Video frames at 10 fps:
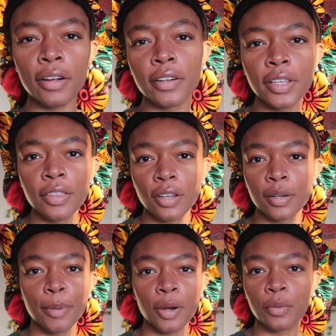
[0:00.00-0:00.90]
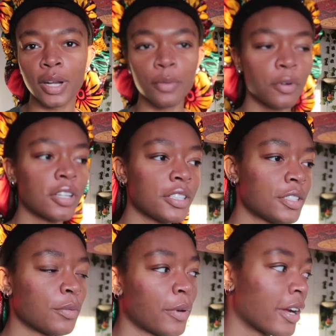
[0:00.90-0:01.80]
already thought about what I wanted
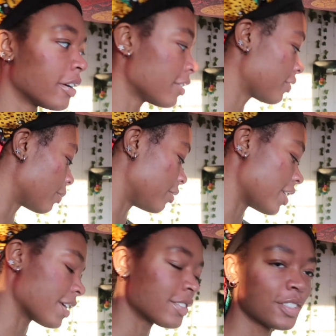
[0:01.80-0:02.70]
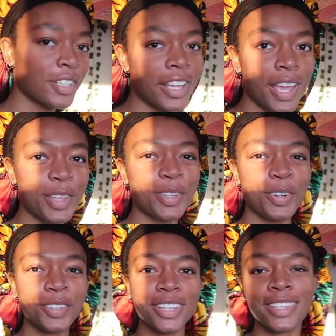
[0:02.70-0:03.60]
to wear from yesterday. The
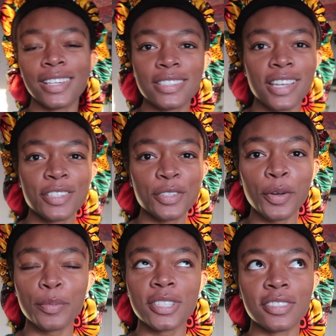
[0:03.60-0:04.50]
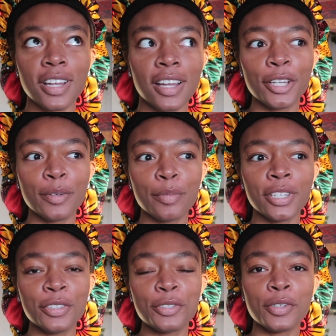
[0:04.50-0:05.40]
only thing is I just hope it's not gonna
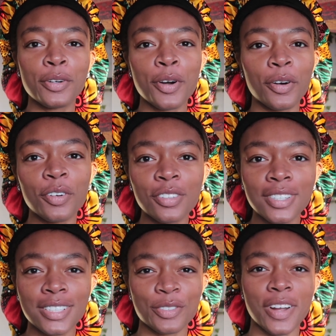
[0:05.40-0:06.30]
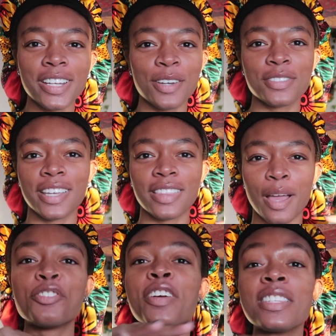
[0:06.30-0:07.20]
be too cold because right now it's like
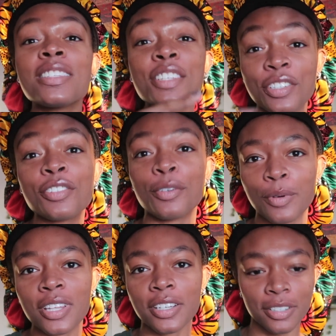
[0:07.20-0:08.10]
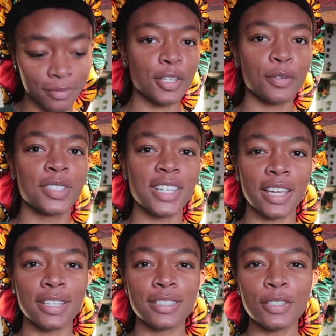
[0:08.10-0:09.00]
that transitional weather. So it's
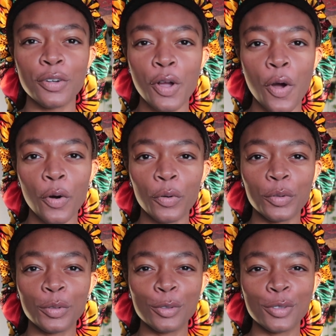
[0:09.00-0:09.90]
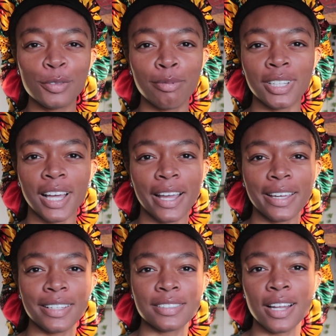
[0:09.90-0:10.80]
like still cold, but
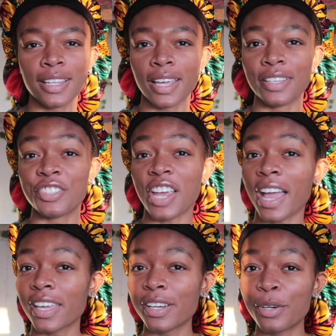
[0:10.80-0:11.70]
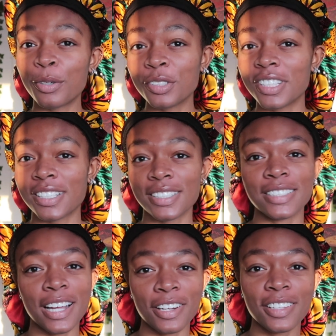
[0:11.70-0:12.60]
like it's not like jacket cold
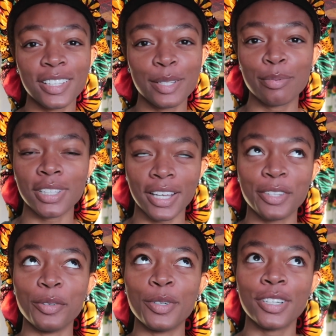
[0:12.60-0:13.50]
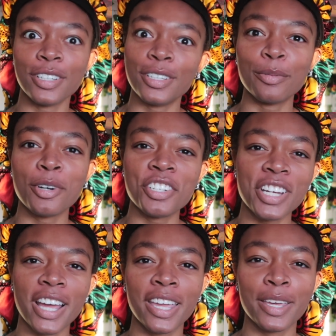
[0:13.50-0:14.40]
necessarily, but like you could wear a
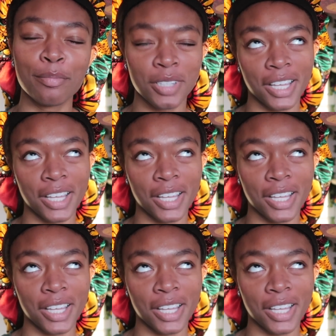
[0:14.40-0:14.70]
jacket, but